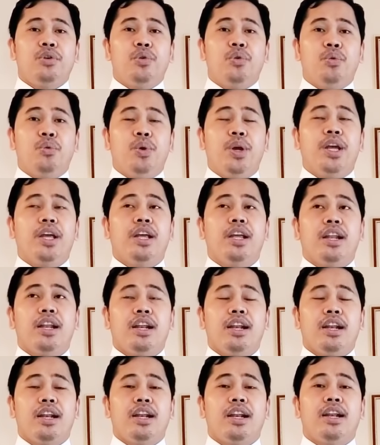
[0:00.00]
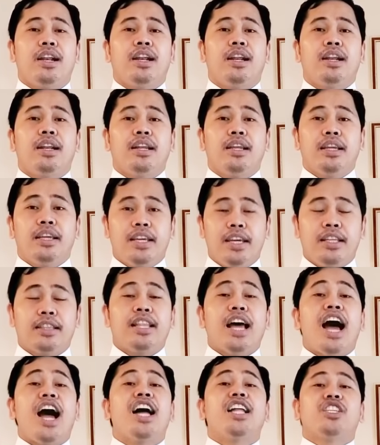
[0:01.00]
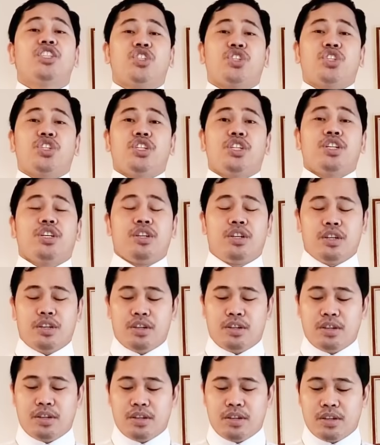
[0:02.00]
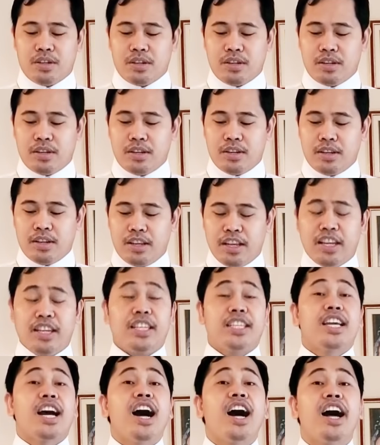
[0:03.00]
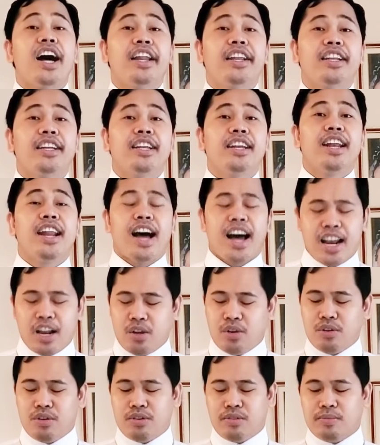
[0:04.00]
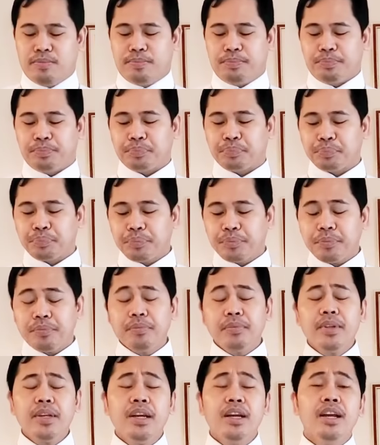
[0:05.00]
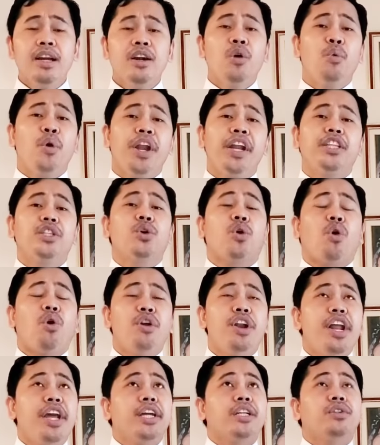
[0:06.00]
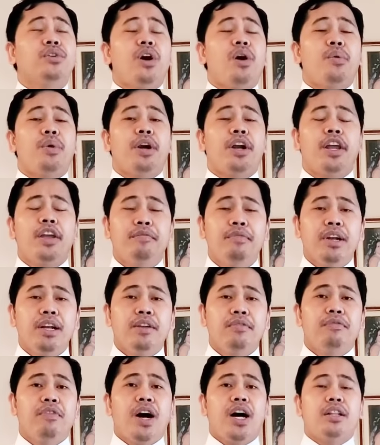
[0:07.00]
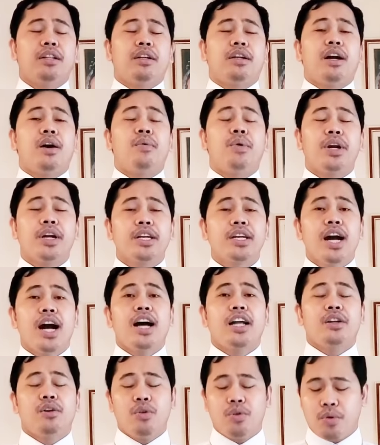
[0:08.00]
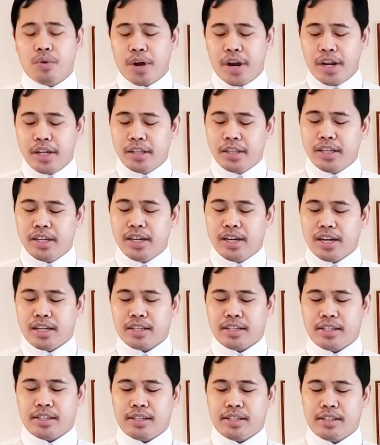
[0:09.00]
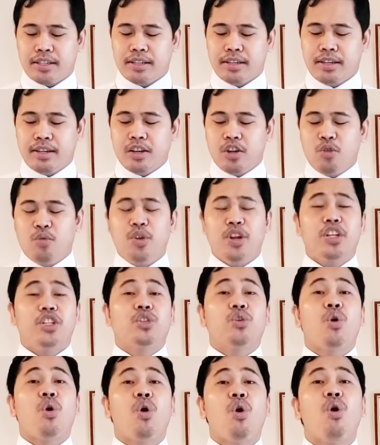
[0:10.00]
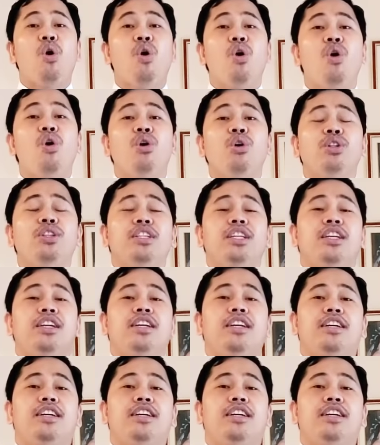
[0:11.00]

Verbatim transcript: will get answer in God alone. We need to connect to our Heavenly Father, our God who created us. We need to hold